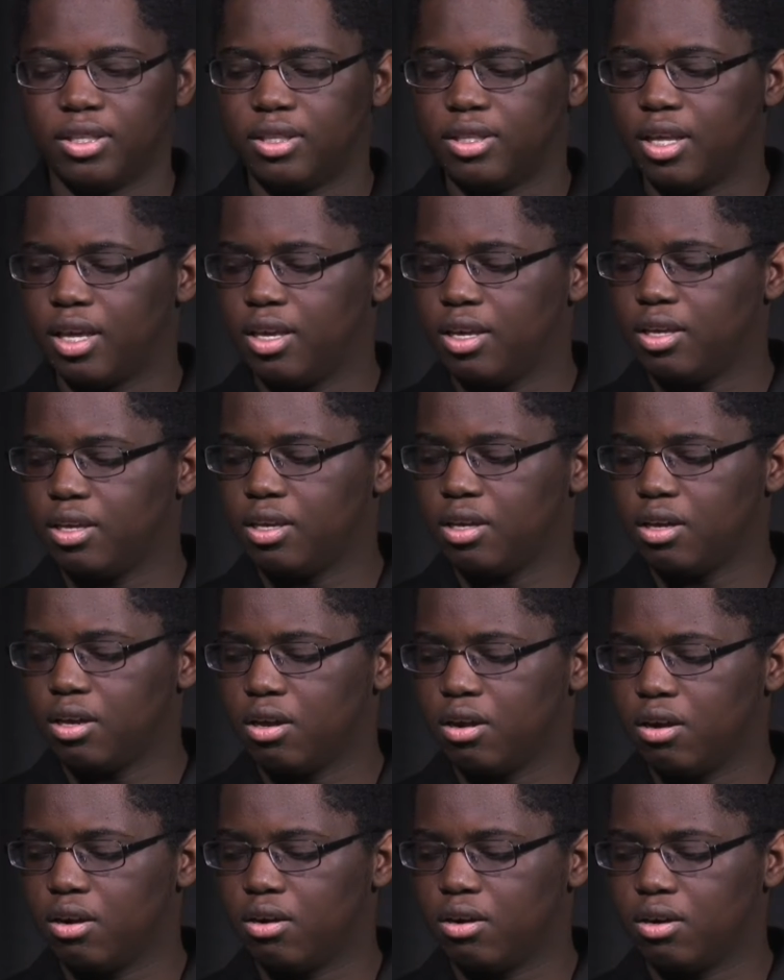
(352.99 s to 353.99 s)
They
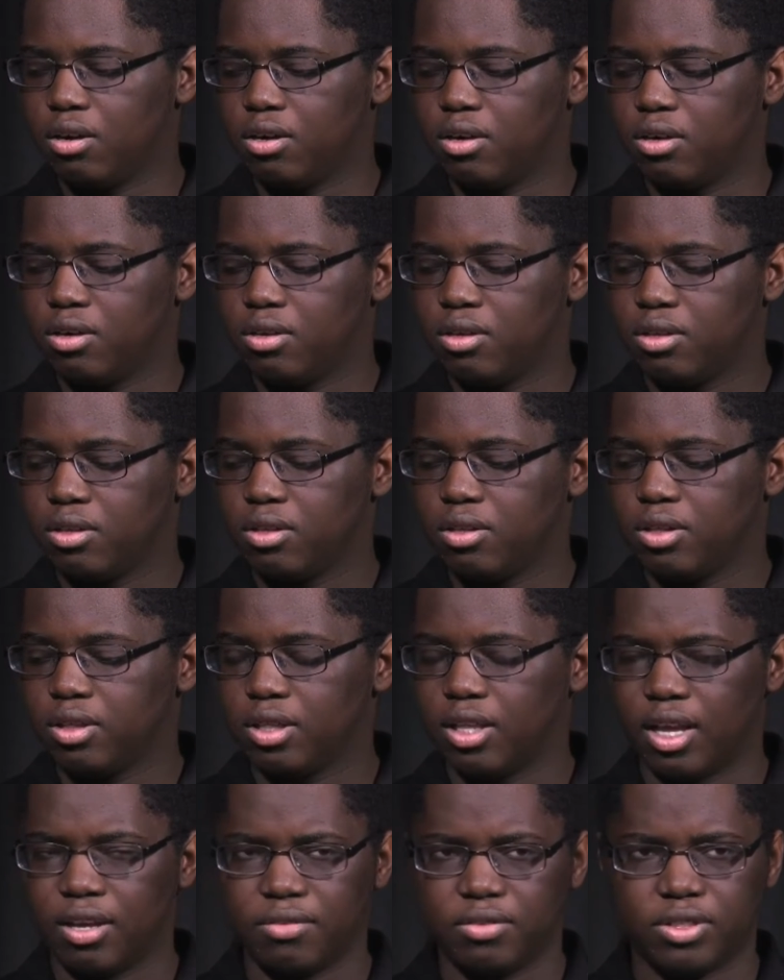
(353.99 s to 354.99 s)
are
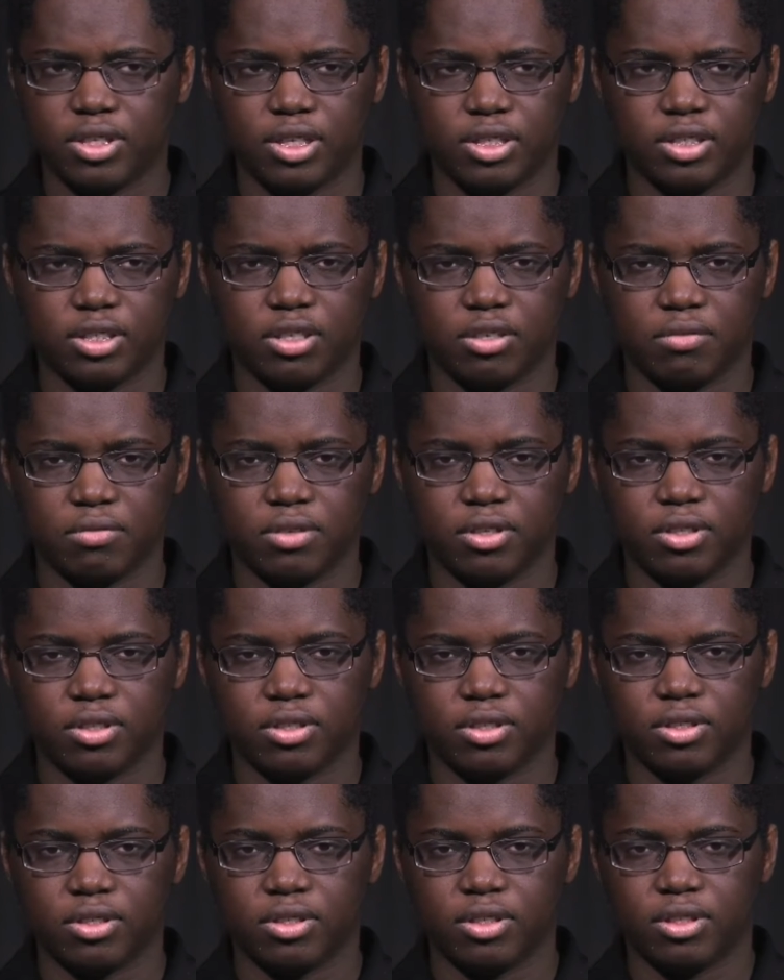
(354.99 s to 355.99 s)
life-changing
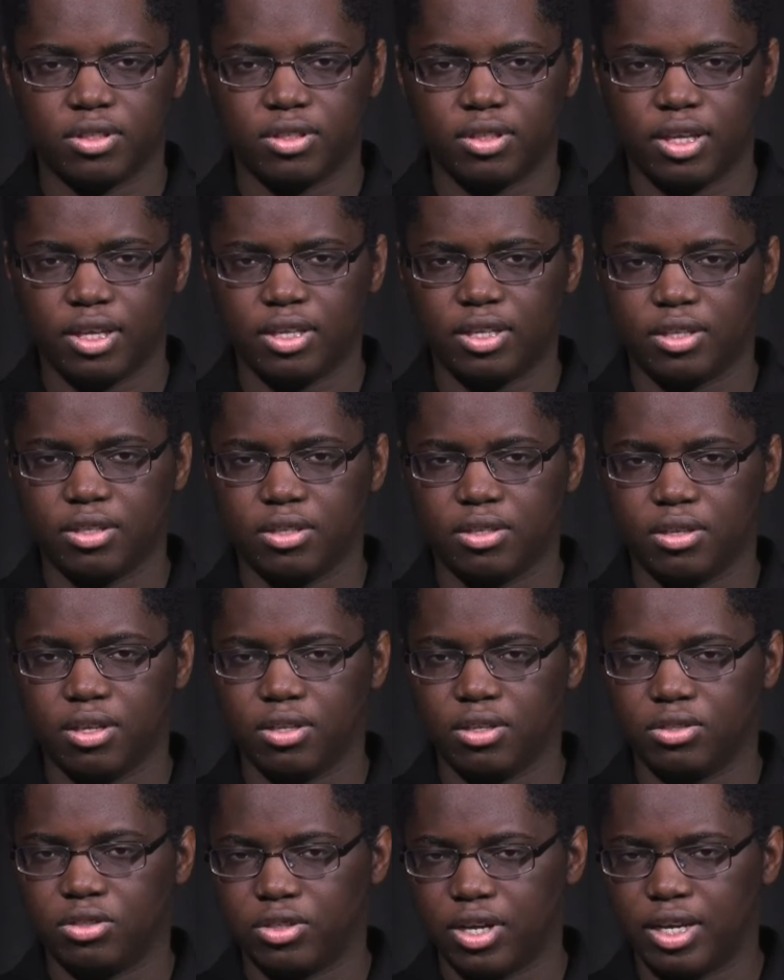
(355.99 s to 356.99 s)
events. They can
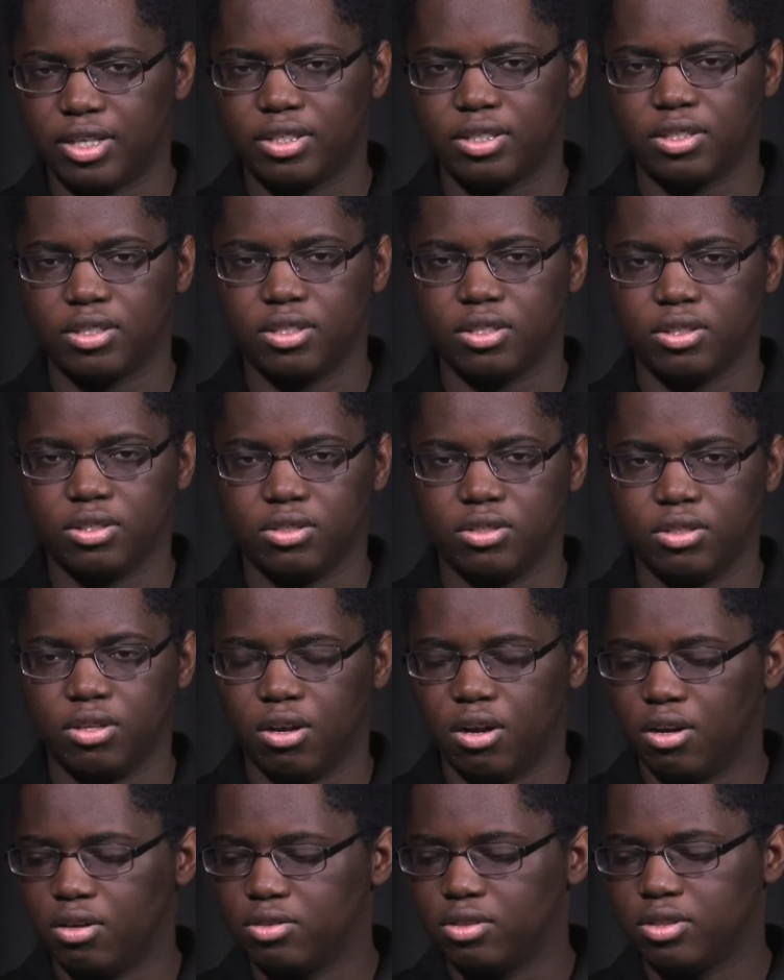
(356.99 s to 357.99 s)
drastically
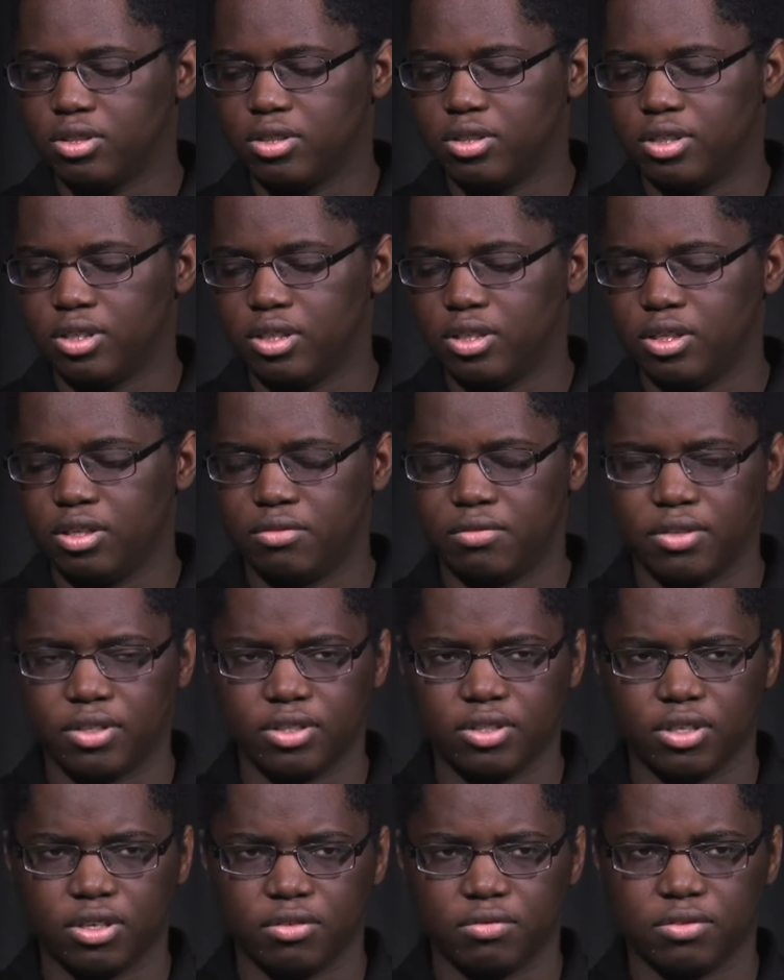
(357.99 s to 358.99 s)
alter the
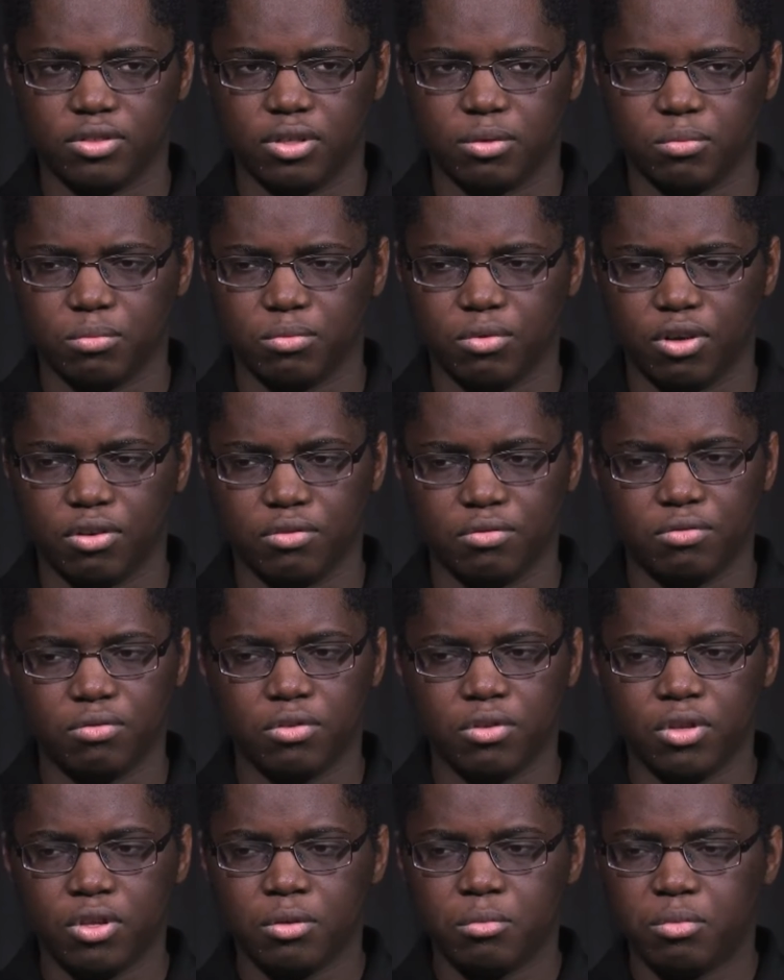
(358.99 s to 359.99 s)
events of some of
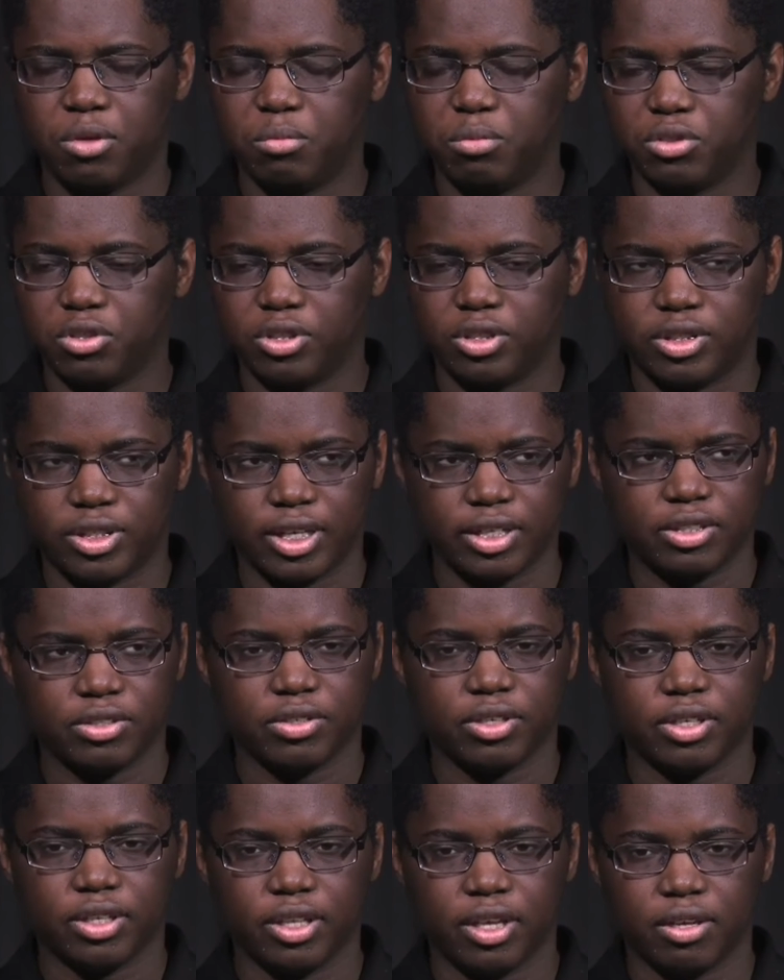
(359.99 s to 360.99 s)
people's
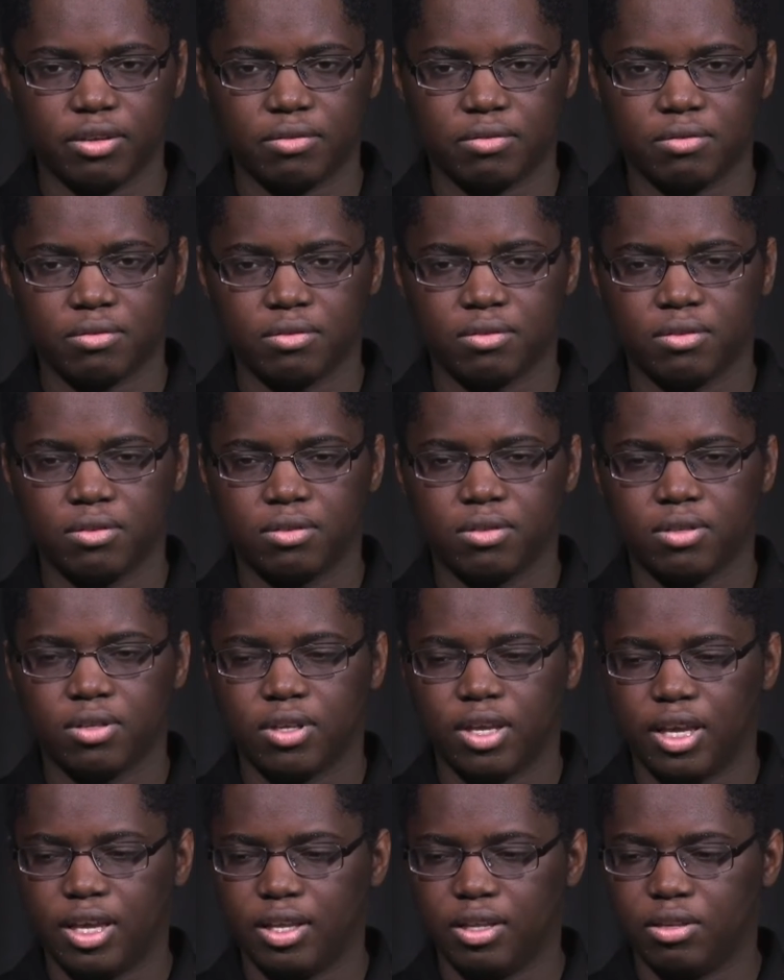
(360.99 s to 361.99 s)
trajectory in life.
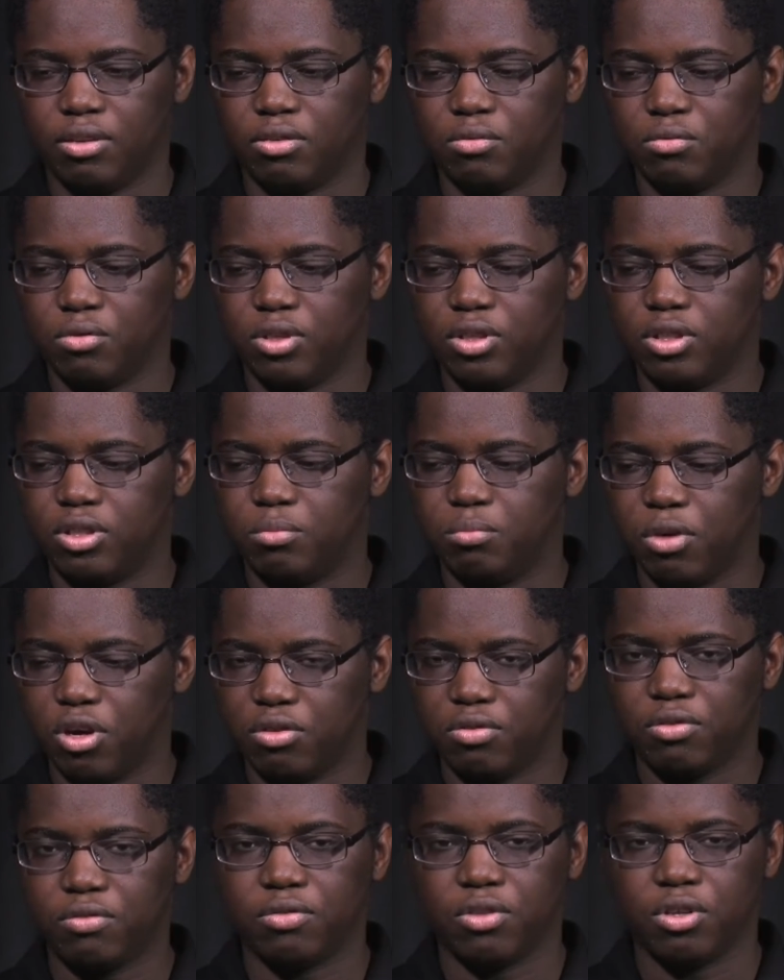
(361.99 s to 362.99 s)
And with both of